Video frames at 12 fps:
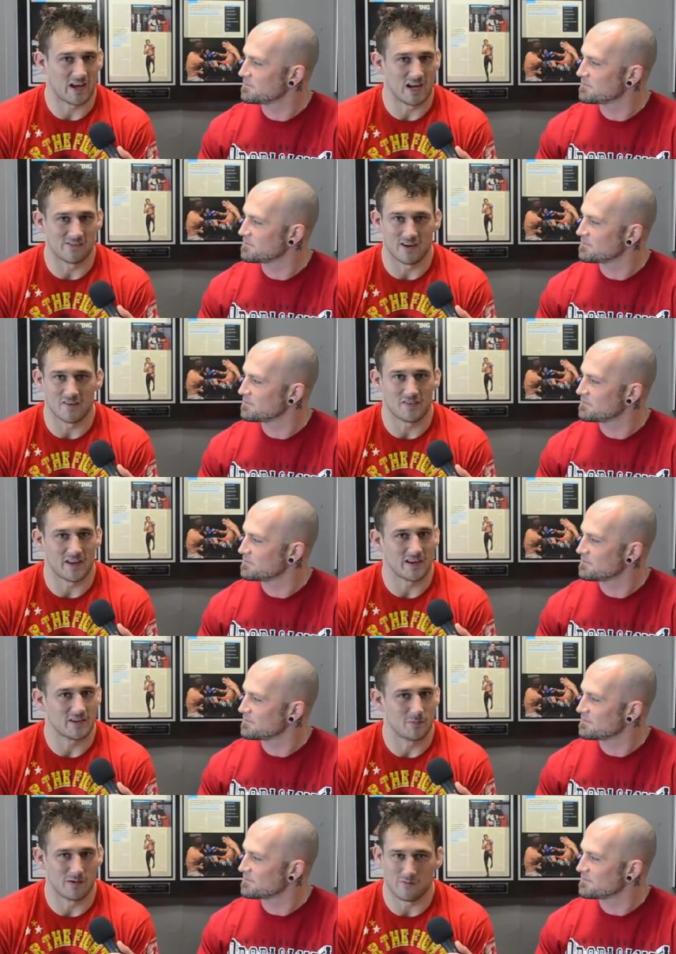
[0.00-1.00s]
Speaker 1: killer
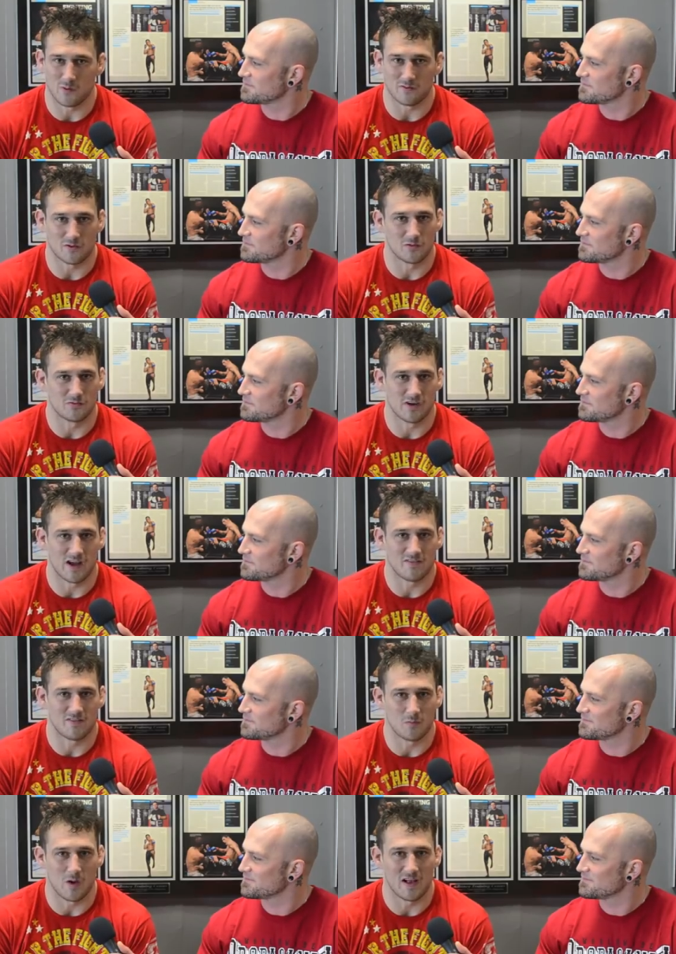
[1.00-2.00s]
instinct, but everyone's good
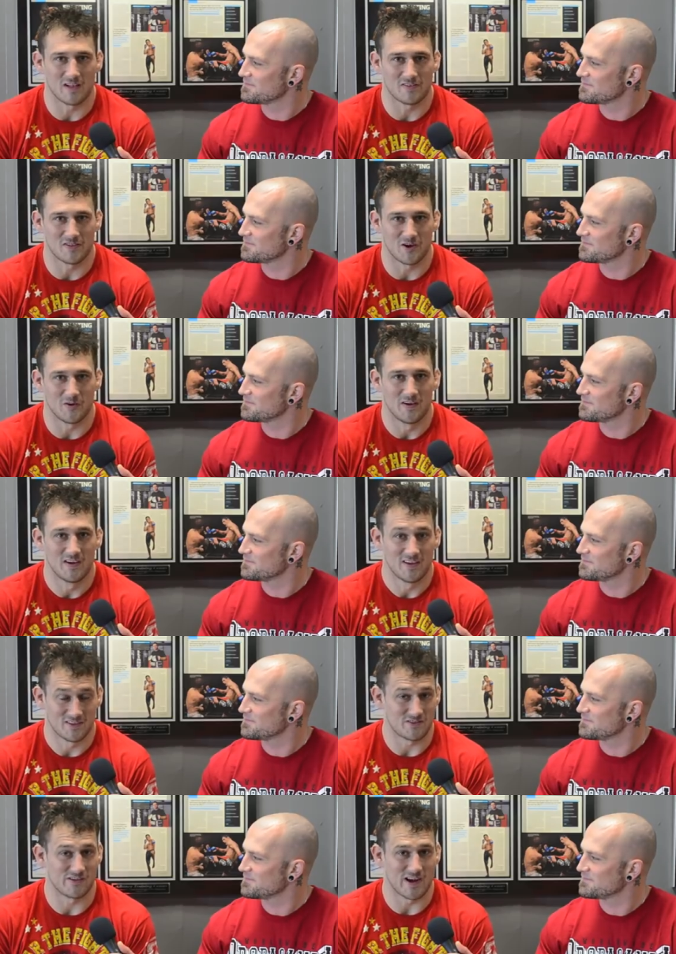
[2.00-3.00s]
friends as well. So
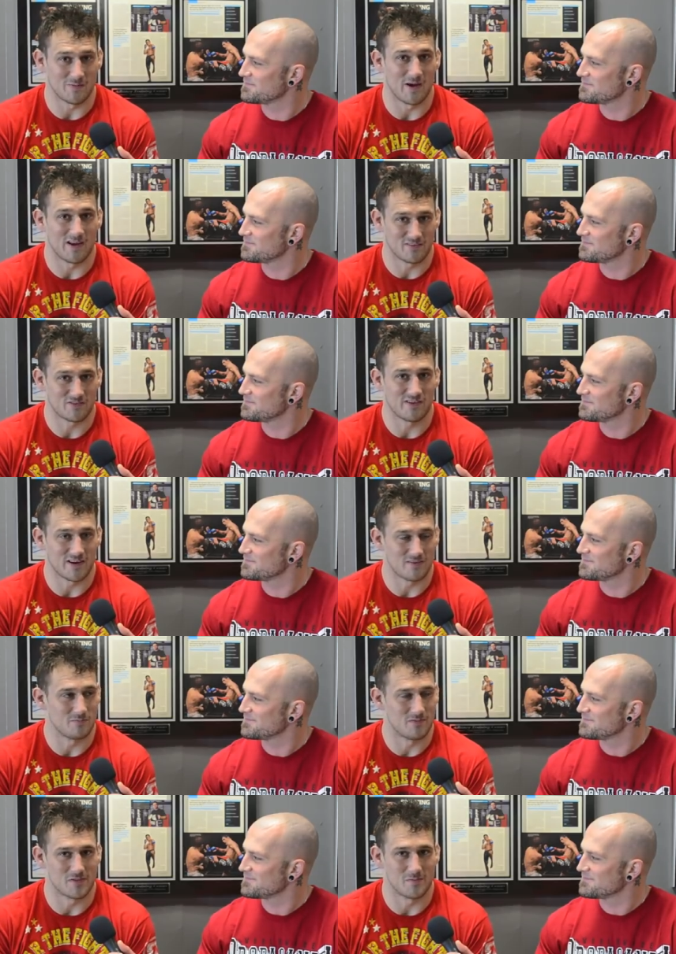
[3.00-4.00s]
it's great, man. It's great.
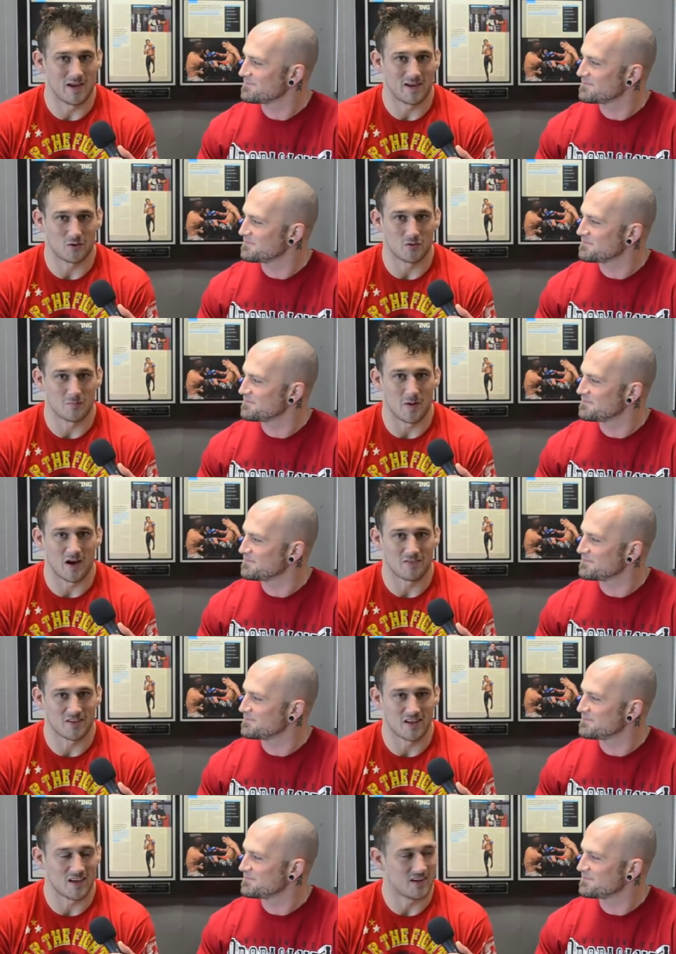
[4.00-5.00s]
Some, some uh, good spars
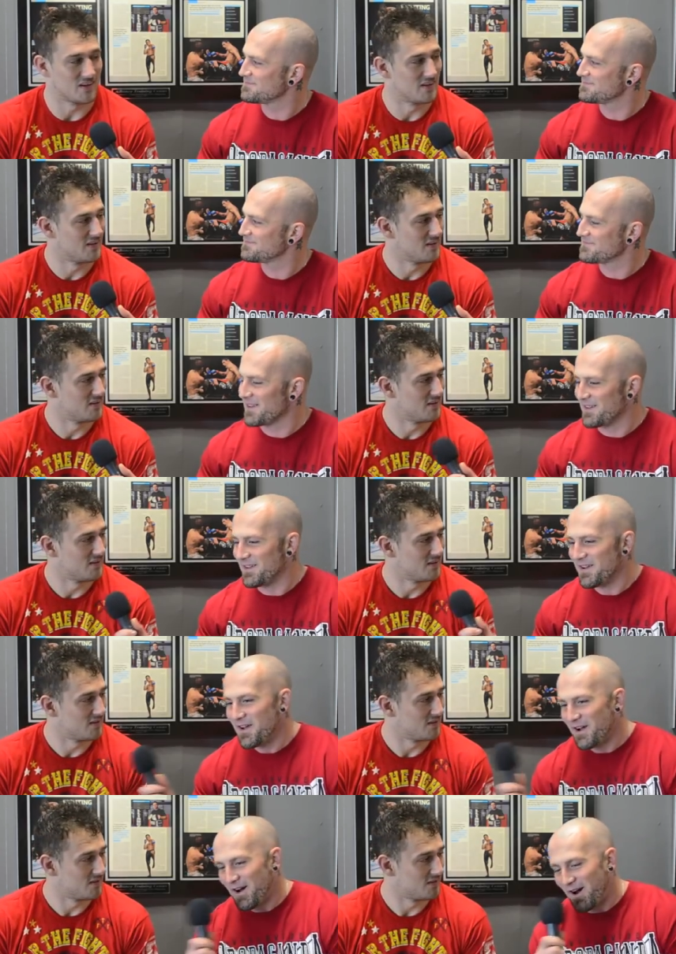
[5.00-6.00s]
today.
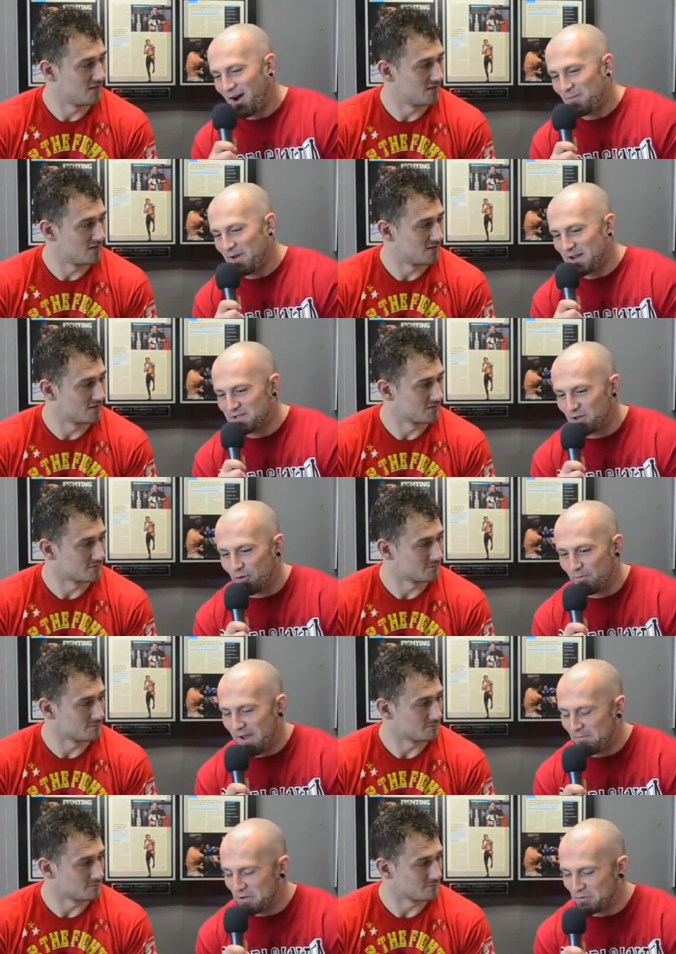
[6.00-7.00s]
Speaker 2: All right, man. So
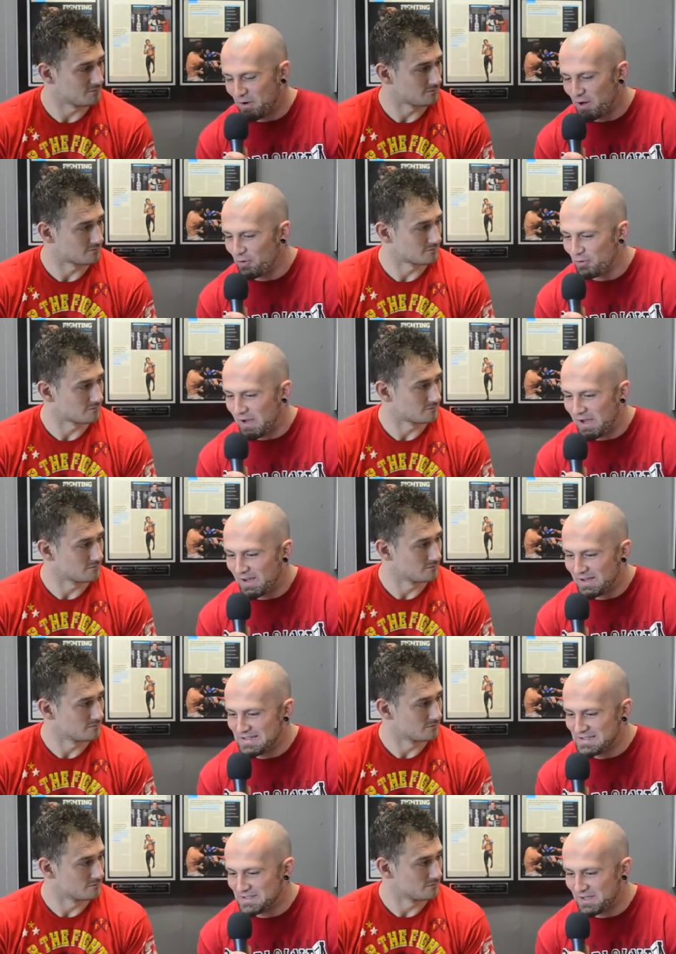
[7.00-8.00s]
Matt Mitrione uh,
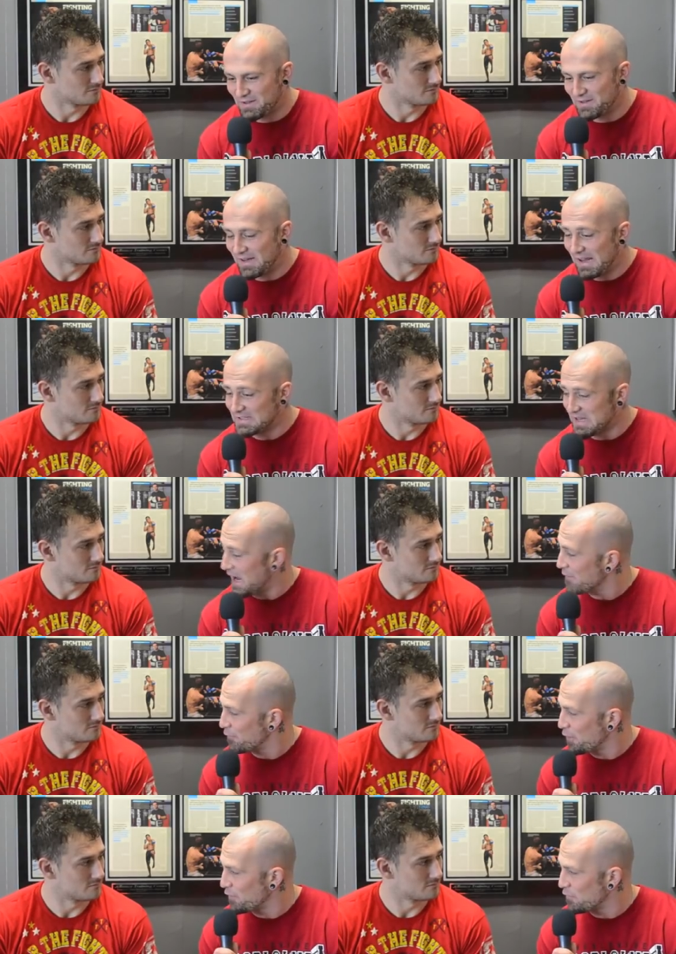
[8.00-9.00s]
is the next guy in
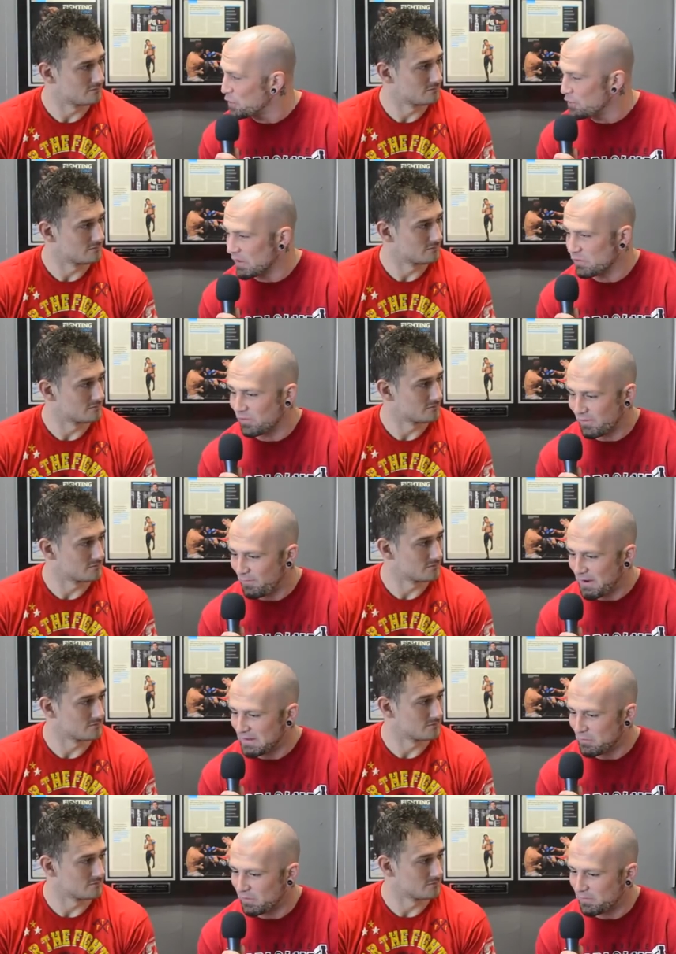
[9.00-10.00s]
front of you. This was a
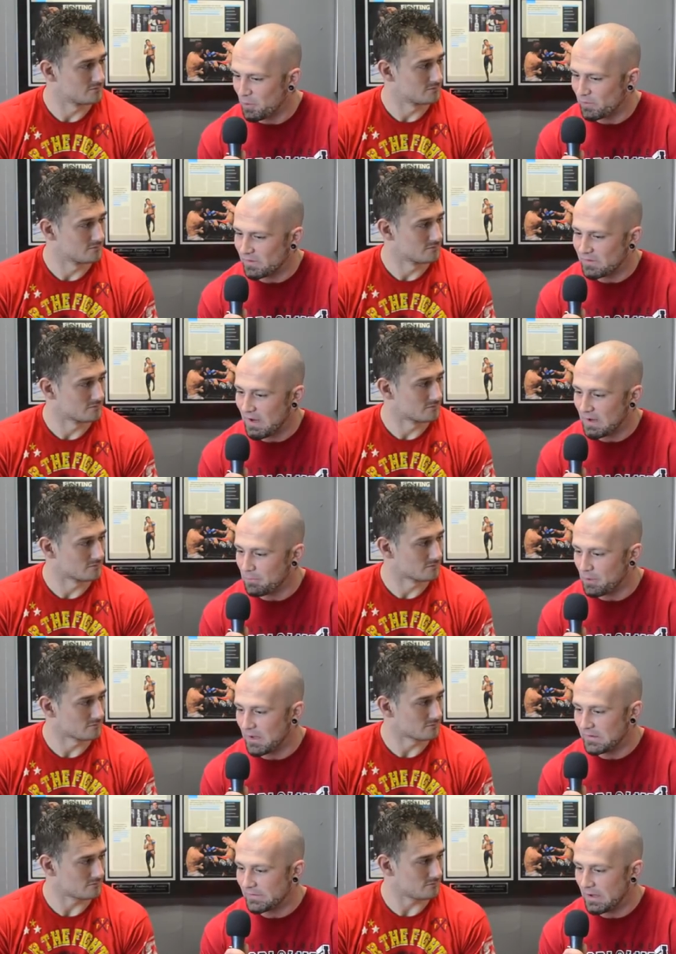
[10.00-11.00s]
fight that was supposed to take
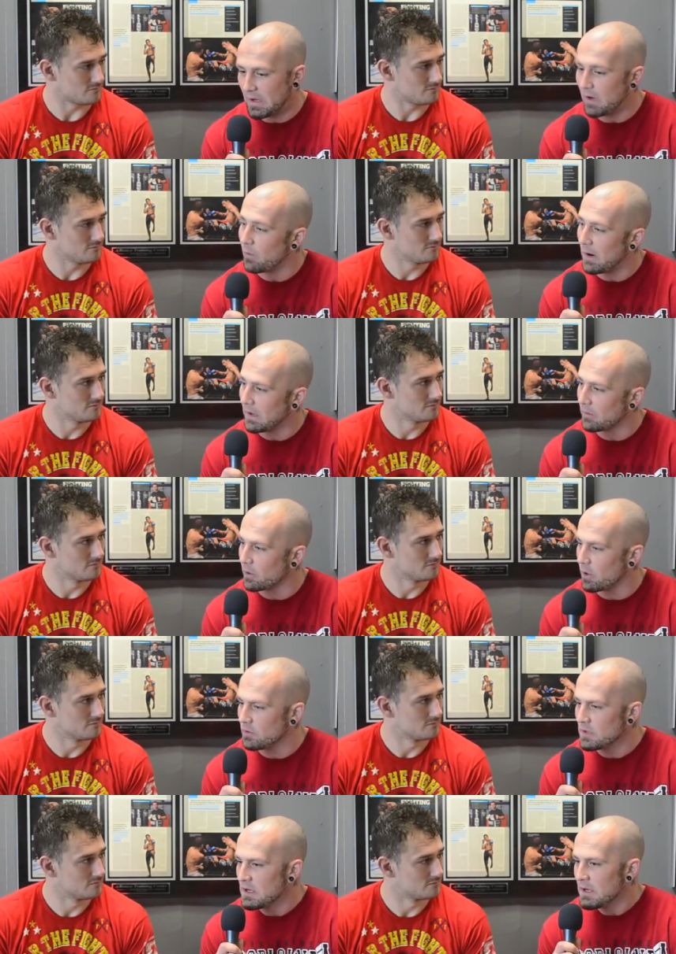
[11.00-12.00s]
place uh, a while ago.